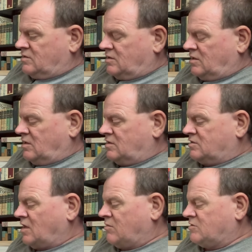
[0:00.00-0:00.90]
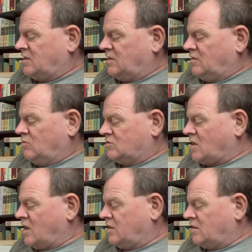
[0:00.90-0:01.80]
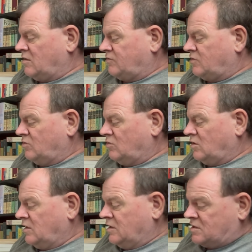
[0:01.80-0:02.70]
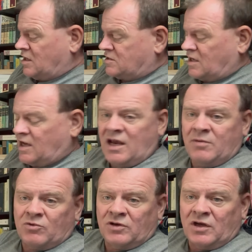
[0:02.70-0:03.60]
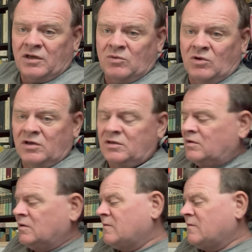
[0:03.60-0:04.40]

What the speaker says: Seamus Heaney was kind enough to, and it does say April 91,